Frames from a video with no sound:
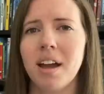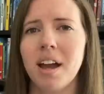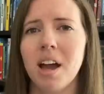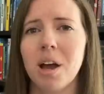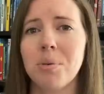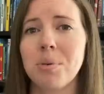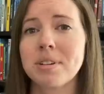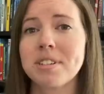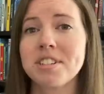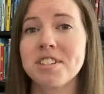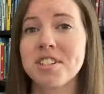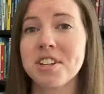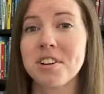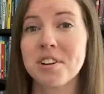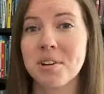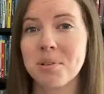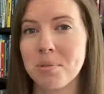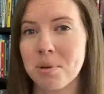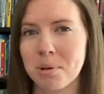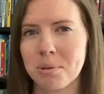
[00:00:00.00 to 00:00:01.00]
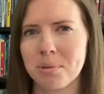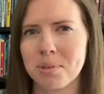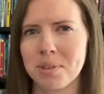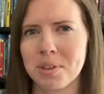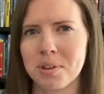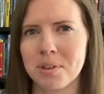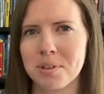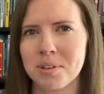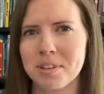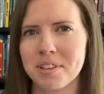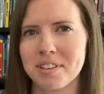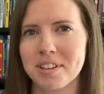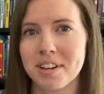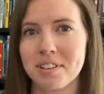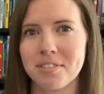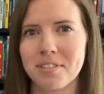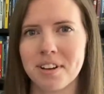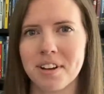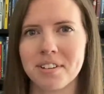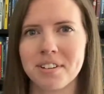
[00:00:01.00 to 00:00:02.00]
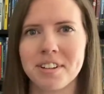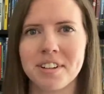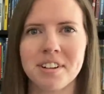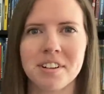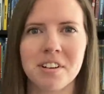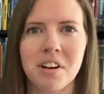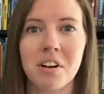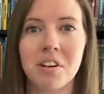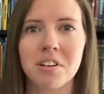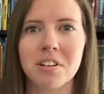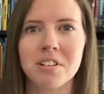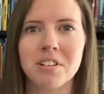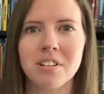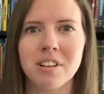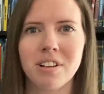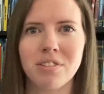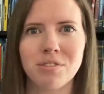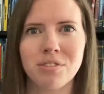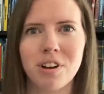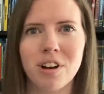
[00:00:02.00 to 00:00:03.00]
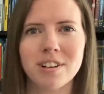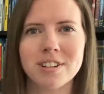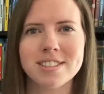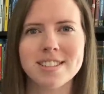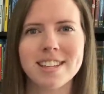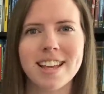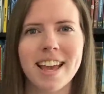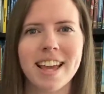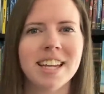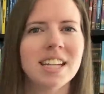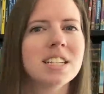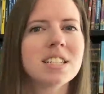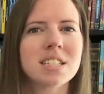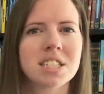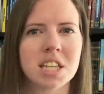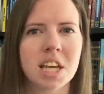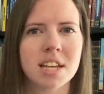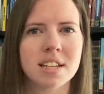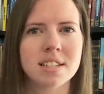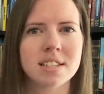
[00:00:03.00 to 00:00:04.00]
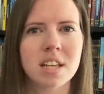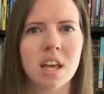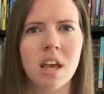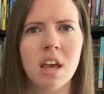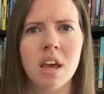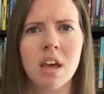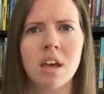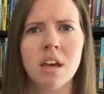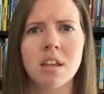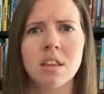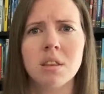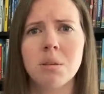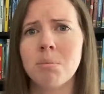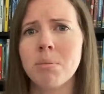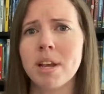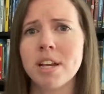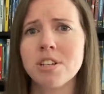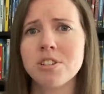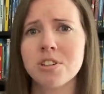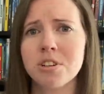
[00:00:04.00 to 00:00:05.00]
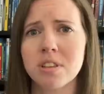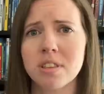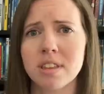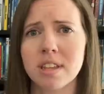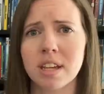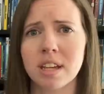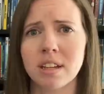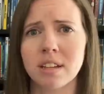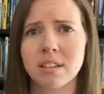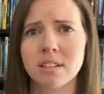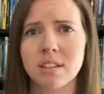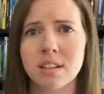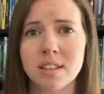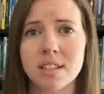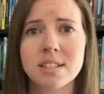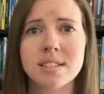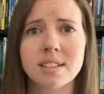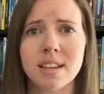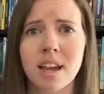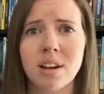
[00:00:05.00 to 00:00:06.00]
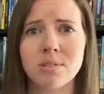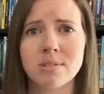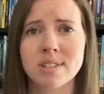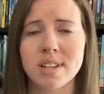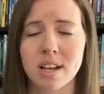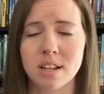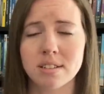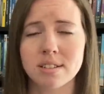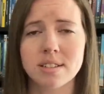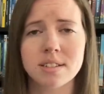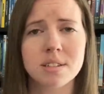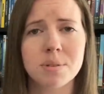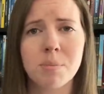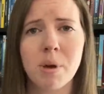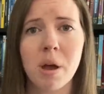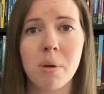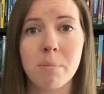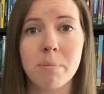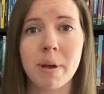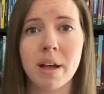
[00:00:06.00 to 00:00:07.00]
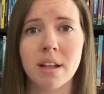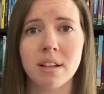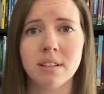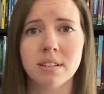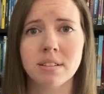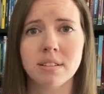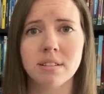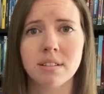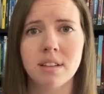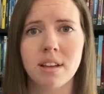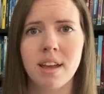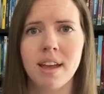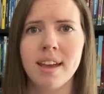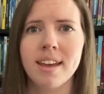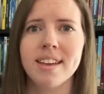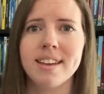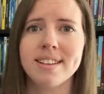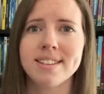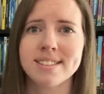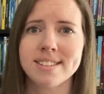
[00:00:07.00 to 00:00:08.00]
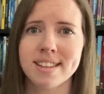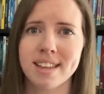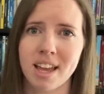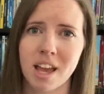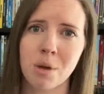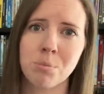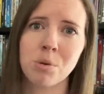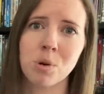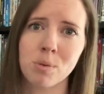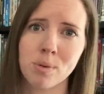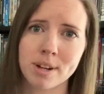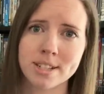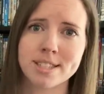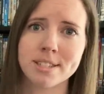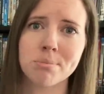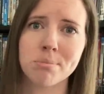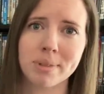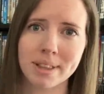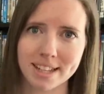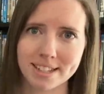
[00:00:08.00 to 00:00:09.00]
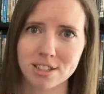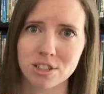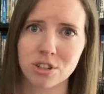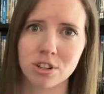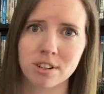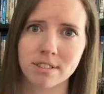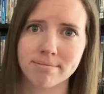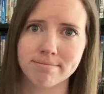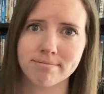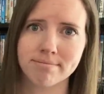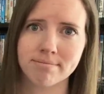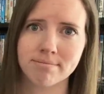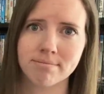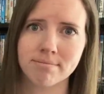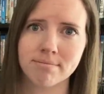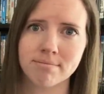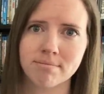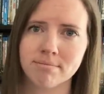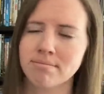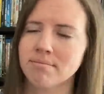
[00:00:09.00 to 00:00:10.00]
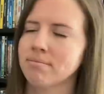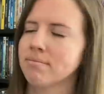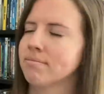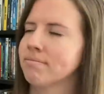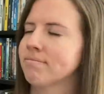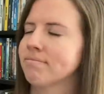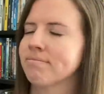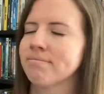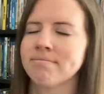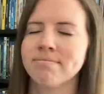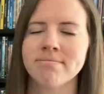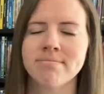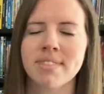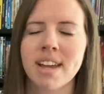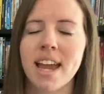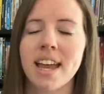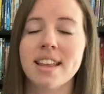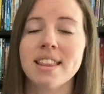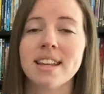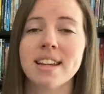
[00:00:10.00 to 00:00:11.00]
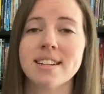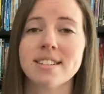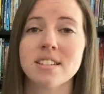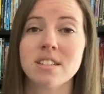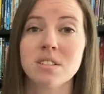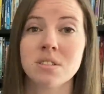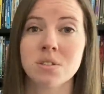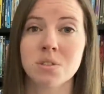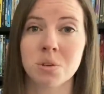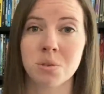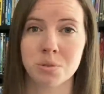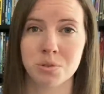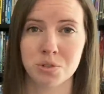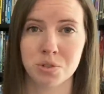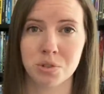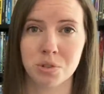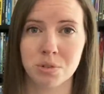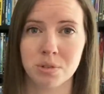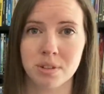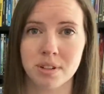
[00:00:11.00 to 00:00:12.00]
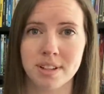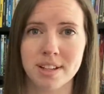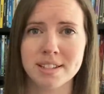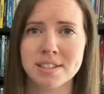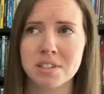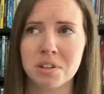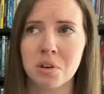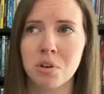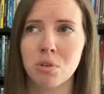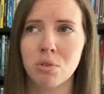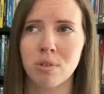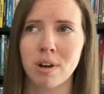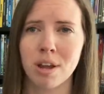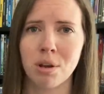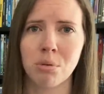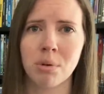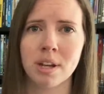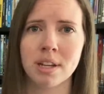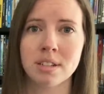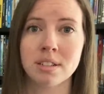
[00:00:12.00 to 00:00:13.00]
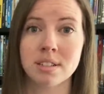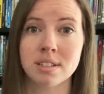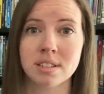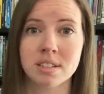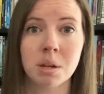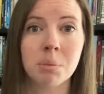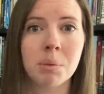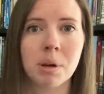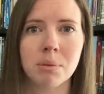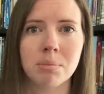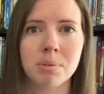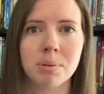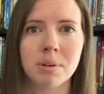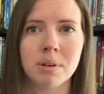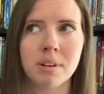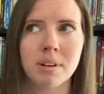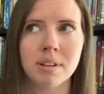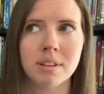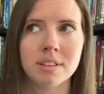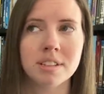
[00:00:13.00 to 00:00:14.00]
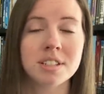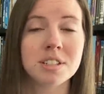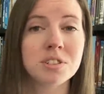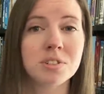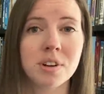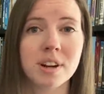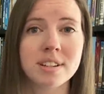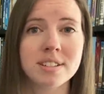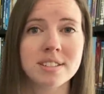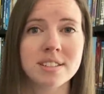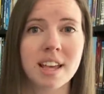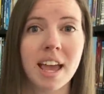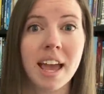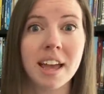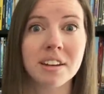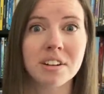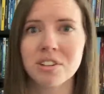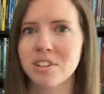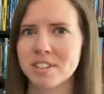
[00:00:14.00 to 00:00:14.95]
I want to share a quote with you that I found in an article on Vox, and it says, "The major thing that this gown tells us about Belle is that Emma Watson plays her." And that is so true. It's a great way to sum up this dress and her